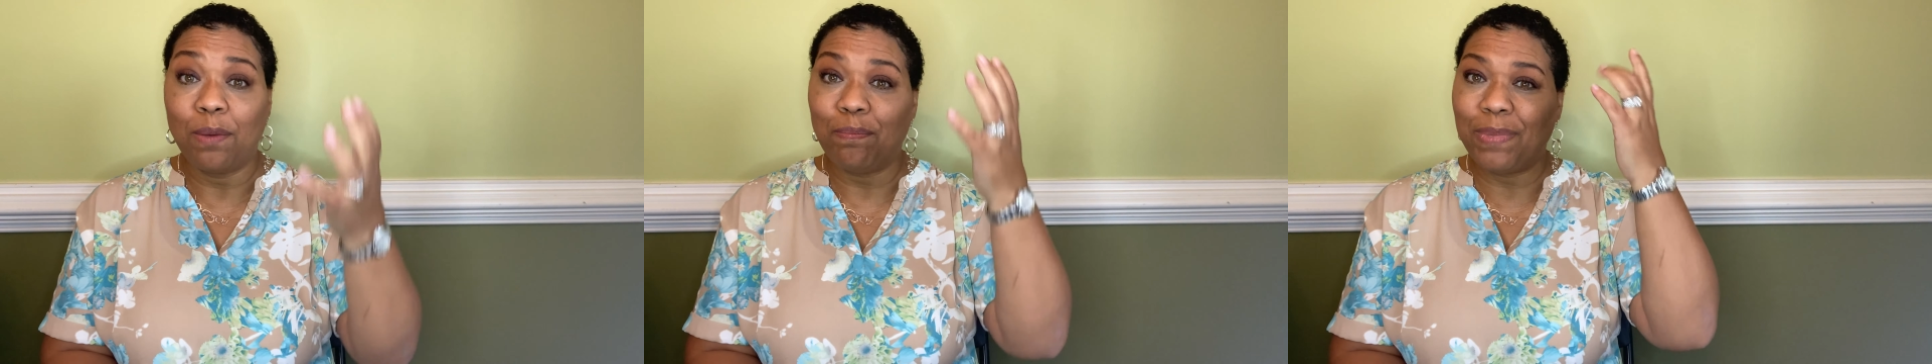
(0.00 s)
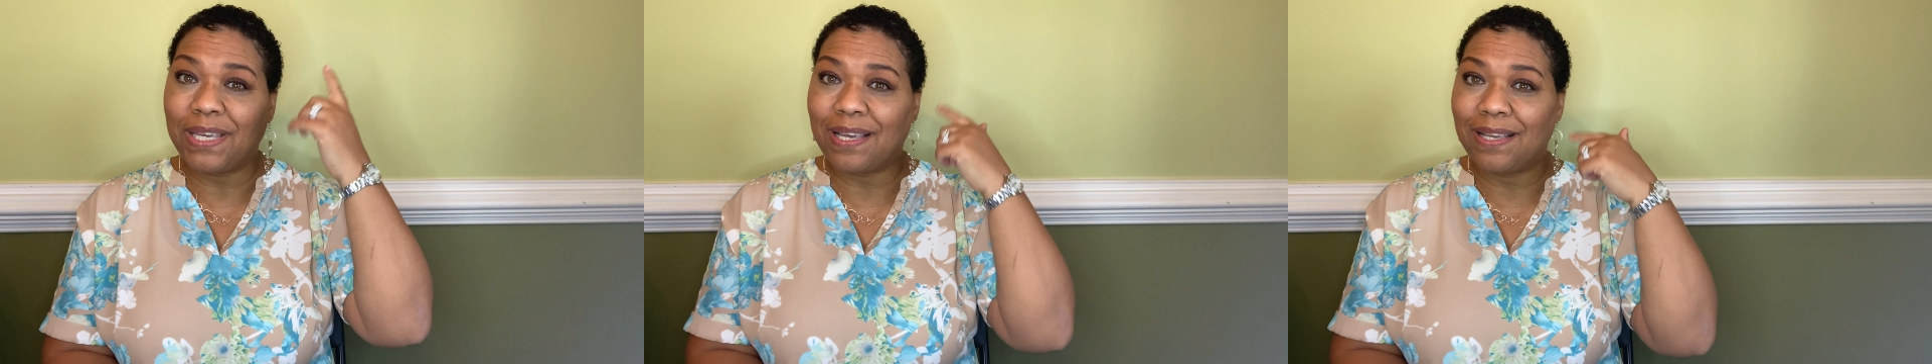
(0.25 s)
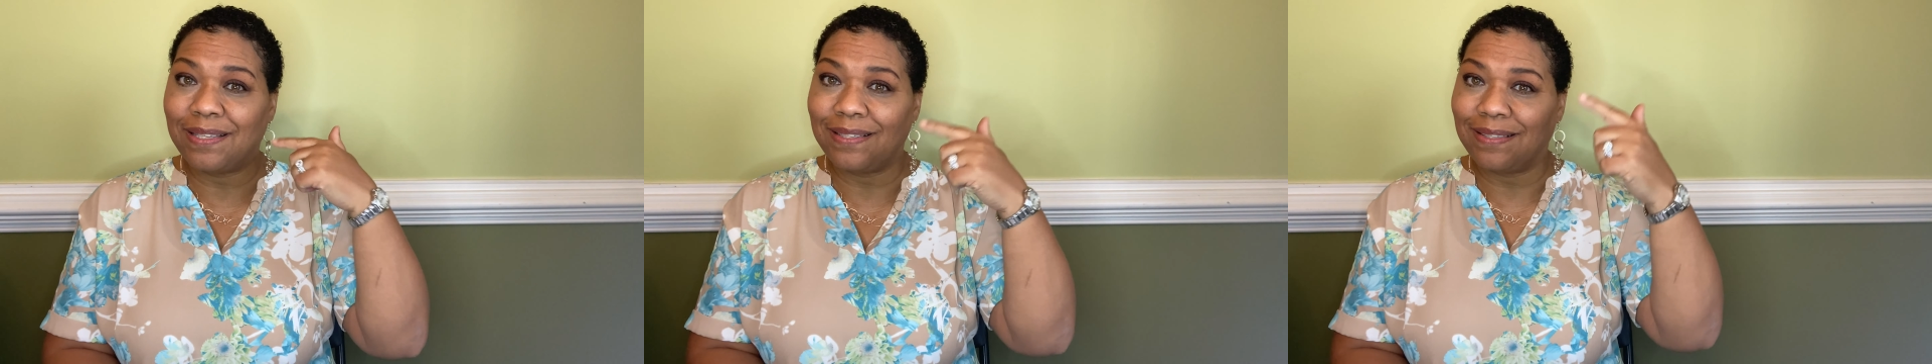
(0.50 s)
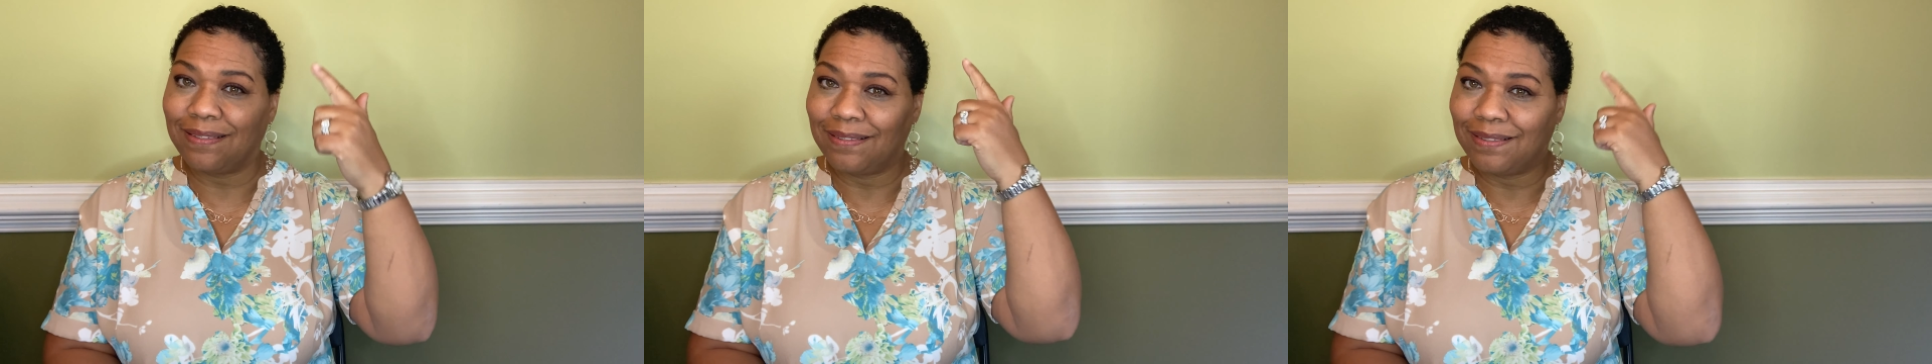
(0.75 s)

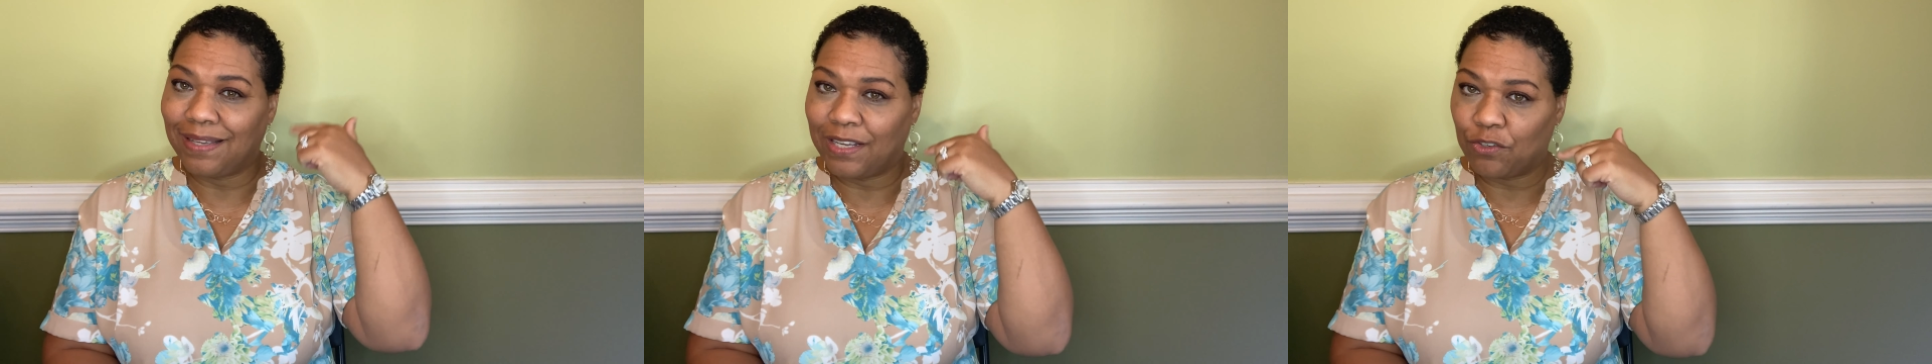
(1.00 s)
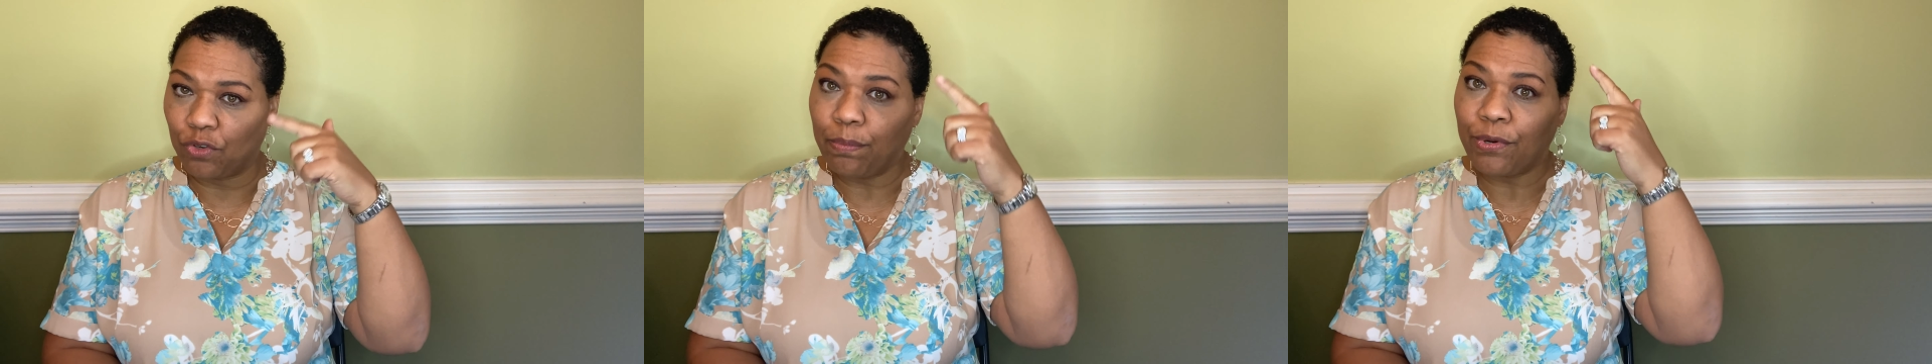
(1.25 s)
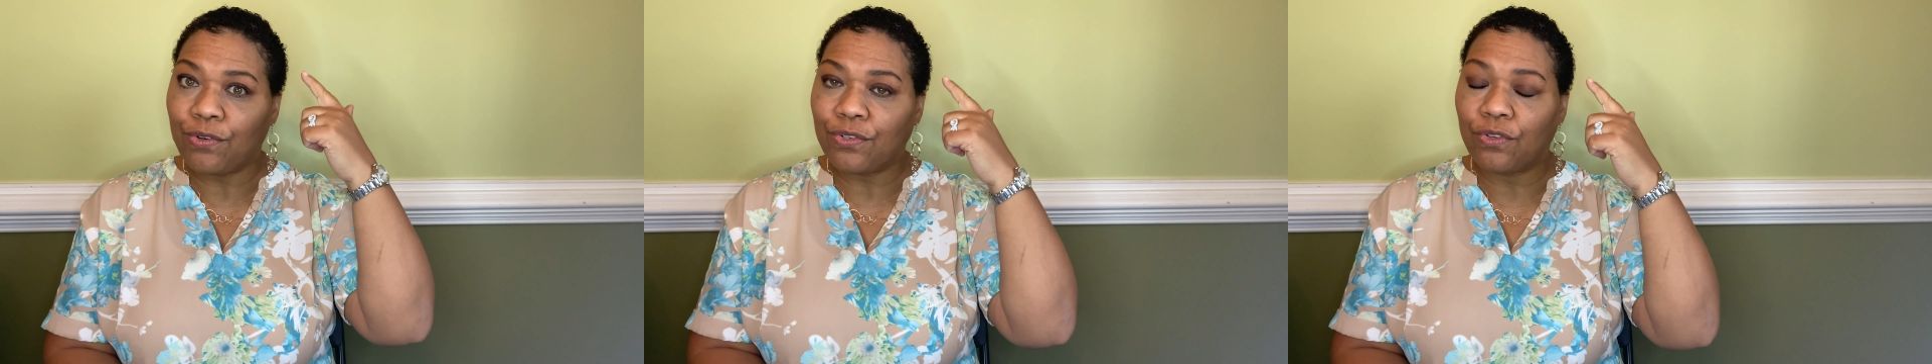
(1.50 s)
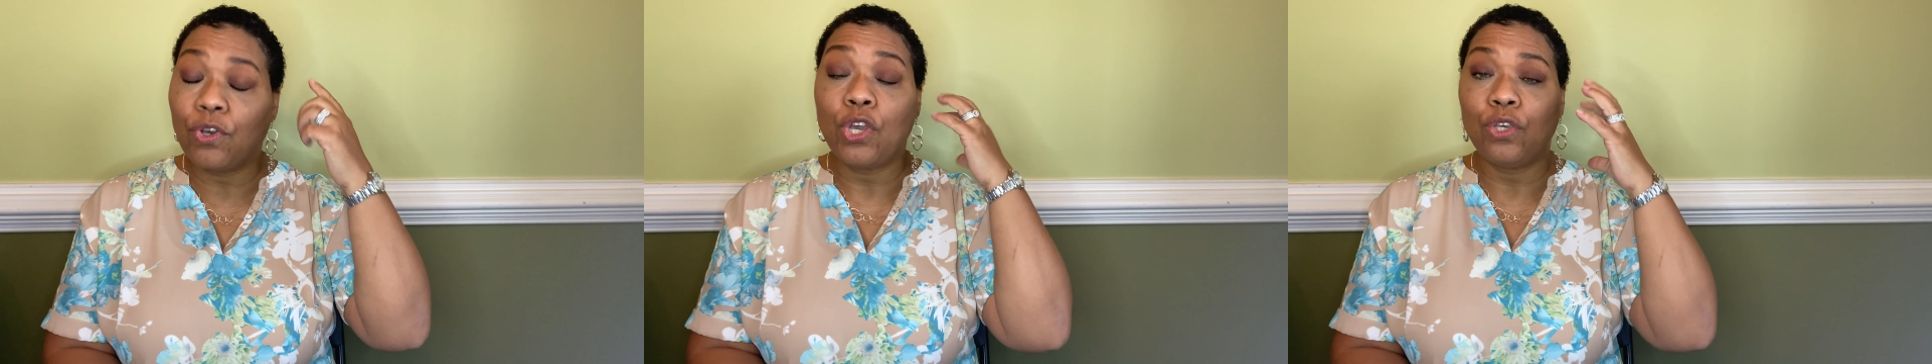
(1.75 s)
because intrapersonal,